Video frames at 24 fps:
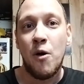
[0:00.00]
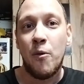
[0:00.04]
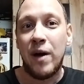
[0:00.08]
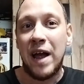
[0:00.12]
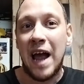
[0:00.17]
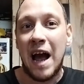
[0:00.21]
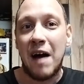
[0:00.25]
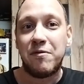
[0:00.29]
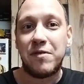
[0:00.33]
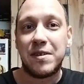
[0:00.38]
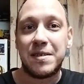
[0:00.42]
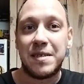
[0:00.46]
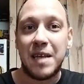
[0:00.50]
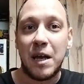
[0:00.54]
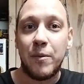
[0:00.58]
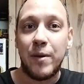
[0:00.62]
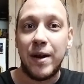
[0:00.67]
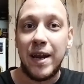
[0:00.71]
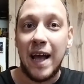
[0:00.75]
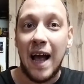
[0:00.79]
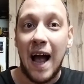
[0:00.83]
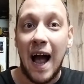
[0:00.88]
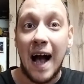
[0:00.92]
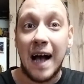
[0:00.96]
We have to see
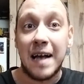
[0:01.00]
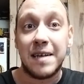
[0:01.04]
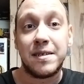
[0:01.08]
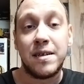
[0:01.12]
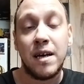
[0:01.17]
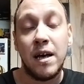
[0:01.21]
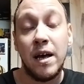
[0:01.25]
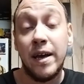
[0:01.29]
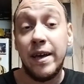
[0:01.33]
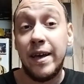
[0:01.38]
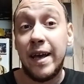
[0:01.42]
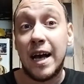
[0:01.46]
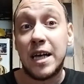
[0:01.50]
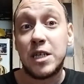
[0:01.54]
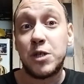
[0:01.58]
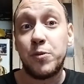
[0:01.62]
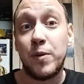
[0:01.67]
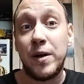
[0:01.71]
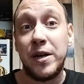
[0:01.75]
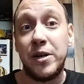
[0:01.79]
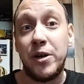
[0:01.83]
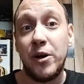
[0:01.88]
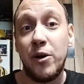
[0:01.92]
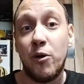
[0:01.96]
what he has. Yes,
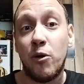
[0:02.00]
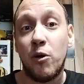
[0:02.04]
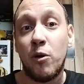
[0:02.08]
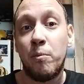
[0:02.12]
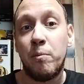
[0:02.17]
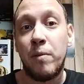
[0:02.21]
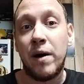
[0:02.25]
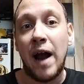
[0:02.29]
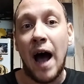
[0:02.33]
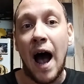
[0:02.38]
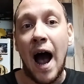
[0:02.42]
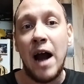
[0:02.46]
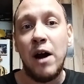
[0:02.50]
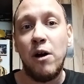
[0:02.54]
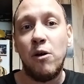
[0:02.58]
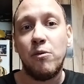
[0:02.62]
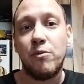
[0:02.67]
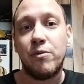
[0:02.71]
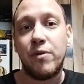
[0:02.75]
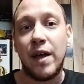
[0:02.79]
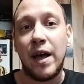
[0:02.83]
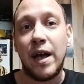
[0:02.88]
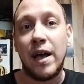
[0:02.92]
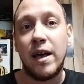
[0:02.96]
we do. But I
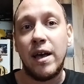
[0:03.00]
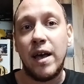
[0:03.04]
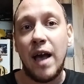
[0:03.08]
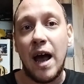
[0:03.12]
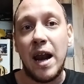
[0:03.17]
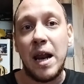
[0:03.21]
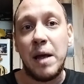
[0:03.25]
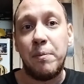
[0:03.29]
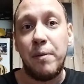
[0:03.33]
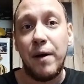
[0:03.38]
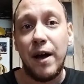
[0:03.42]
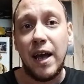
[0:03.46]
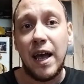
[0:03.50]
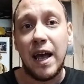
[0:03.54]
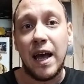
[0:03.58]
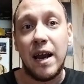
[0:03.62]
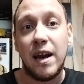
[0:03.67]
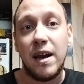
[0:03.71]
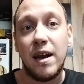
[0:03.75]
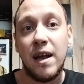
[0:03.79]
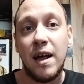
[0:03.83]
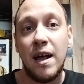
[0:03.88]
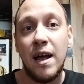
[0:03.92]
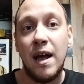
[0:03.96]
don't think Kenny
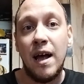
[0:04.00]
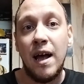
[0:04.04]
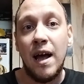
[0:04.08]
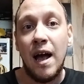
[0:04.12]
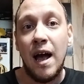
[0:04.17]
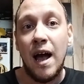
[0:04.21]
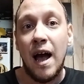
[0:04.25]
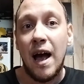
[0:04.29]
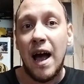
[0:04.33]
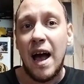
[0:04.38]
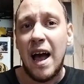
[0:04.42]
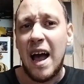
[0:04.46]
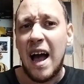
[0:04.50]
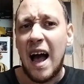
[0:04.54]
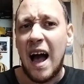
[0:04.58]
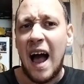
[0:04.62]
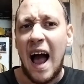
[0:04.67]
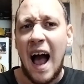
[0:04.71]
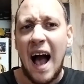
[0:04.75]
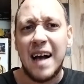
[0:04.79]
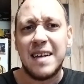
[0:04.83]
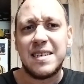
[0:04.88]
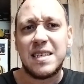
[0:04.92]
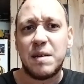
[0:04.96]
Pickett
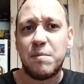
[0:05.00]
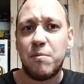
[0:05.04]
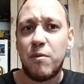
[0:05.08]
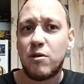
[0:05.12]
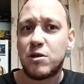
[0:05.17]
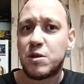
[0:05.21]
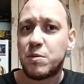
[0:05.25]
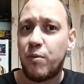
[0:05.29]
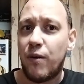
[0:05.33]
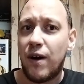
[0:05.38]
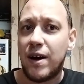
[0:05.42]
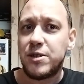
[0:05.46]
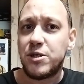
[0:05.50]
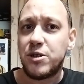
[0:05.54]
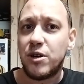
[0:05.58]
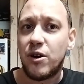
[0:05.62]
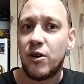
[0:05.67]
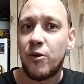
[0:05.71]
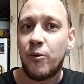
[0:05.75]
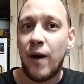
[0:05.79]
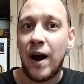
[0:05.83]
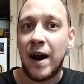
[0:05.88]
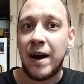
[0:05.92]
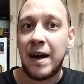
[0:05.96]
has the most pressure
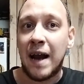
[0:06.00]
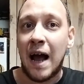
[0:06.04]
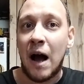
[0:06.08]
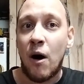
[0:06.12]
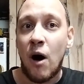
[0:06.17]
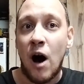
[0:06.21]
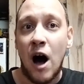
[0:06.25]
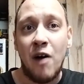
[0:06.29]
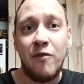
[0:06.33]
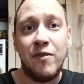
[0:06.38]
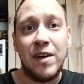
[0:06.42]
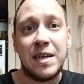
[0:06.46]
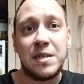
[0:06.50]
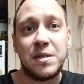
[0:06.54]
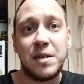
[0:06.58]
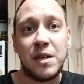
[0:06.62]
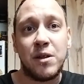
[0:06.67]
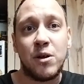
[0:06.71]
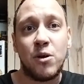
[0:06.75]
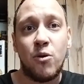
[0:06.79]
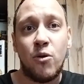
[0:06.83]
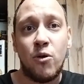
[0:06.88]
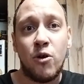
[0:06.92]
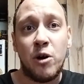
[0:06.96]
right now. Obviously,
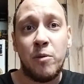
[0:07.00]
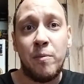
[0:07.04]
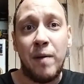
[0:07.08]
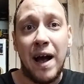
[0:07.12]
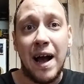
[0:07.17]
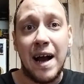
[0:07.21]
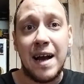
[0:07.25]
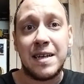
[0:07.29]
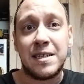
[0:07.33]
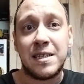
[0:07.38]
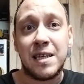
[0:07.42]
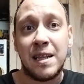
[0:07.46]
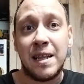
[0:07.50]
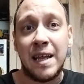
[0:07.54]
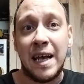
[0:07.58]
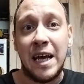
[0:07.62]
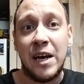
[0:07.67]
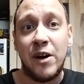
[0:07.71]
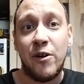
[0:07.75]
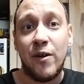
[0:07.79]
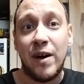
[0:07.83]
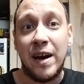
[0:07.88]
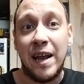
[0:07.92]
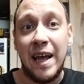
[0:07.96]
the quarterback is the
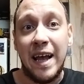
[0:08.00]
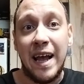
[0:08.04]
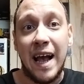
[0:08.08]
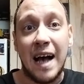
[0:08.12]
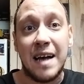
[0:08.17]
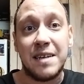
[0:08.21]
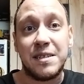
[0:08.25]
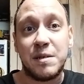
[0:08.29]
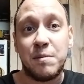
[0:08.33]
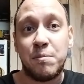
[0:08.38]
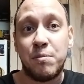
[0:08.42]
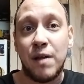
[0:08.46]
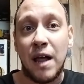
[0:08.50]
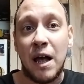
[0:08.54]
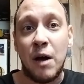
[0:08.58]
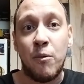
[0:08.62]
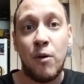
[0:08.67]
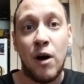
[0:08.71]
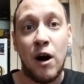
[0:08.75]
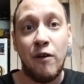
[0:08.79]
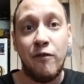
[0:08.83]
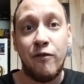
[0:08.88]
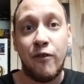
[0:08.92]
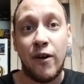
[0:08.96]
leader, and he has to play
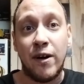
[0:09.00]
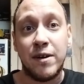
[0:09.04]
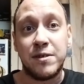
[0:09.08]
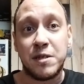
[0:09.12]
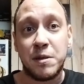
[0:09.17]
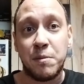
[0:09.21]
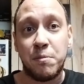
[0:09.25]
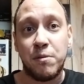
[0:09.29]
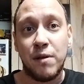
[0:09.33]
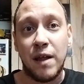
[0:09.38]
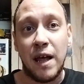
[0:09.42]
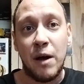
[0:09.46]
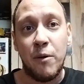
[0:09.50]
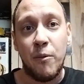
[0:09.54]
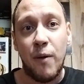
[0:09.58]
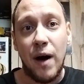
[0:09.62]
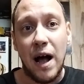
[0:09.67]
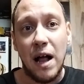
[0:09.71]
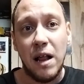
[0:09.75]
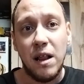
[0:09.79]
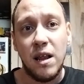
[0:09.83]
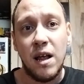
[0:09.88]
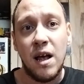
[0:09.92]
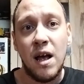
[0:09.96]
well for us to play
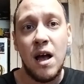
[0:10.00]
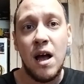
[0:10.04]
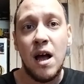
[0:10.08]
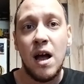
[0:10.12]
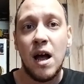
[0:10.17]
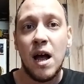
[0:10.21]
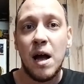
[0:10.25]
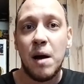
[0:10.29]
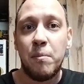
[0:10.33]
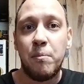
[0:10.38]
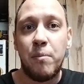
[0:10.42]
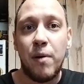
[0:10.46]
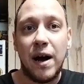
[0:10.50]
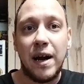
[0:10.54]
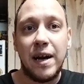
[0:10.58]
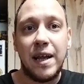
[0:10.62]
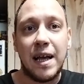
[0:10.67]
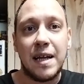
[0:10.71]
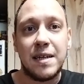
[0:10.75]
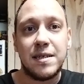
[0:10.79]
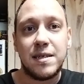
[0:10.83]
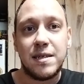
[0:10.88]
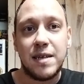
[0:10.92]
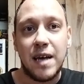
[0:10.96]
well. But
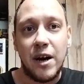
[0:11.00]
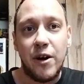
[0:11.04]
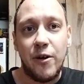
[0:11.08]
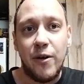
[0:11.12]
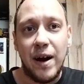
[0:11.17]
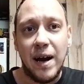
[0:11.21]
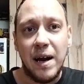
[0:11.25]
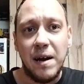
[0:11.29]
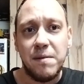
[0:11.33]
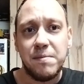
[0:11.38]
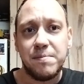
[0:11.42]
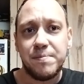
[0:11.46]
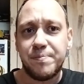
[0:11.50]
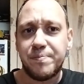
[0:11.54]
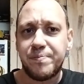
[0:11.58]
considering